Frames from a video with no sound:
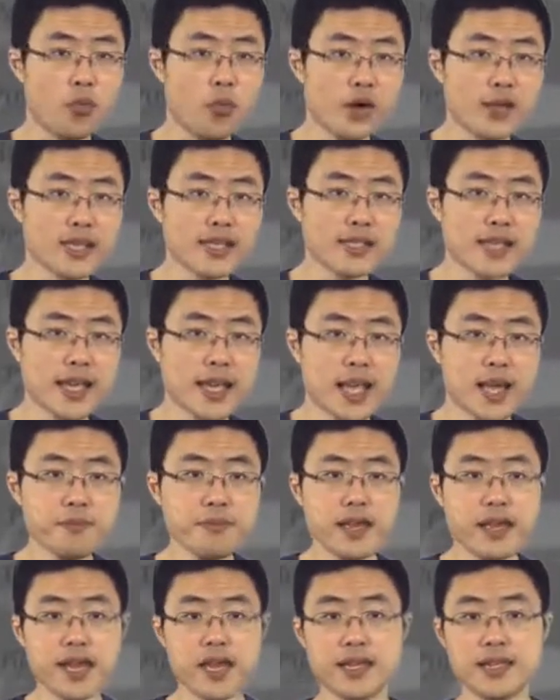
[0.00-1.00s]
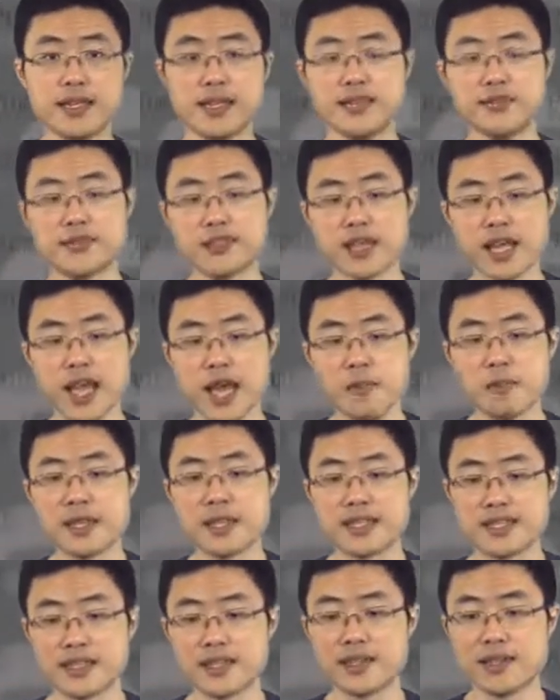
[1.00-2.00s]
What is And is m
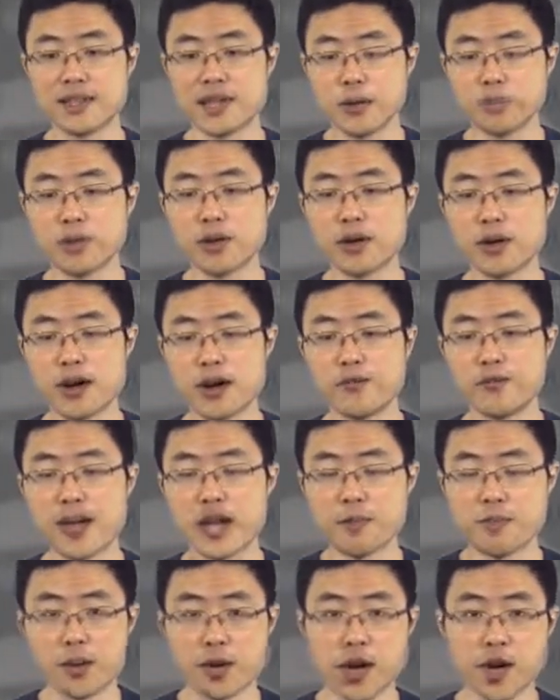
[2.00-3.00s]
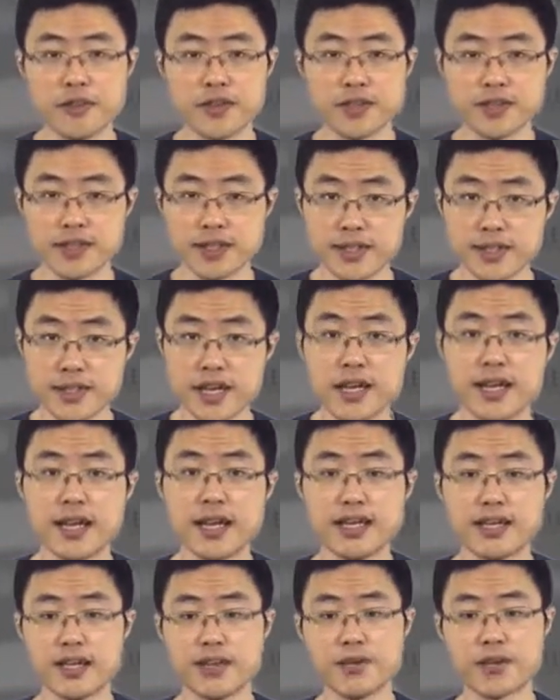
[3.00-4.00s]
is the number of hypotheses
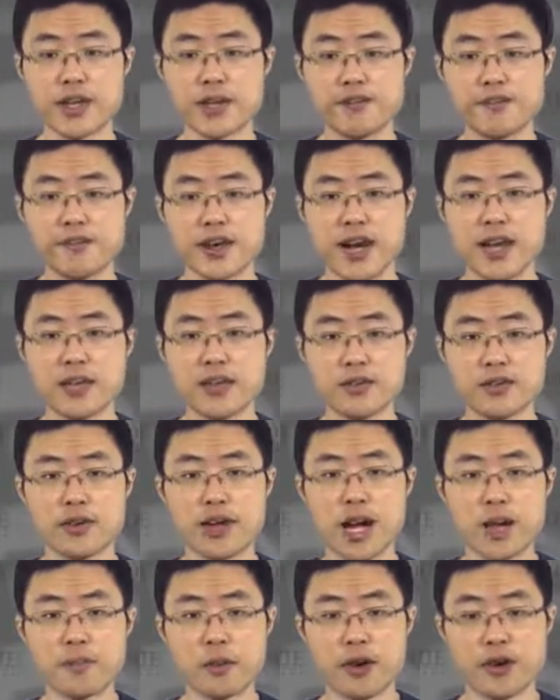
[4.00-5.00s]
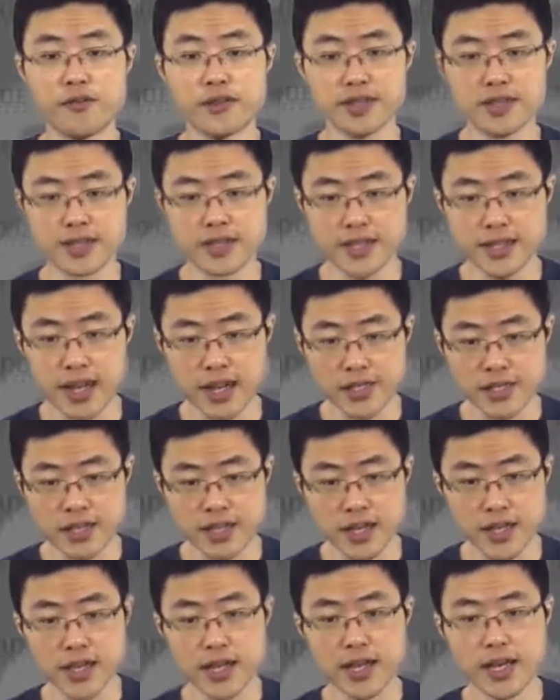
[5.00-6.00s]
that you can find in your hypothesis set.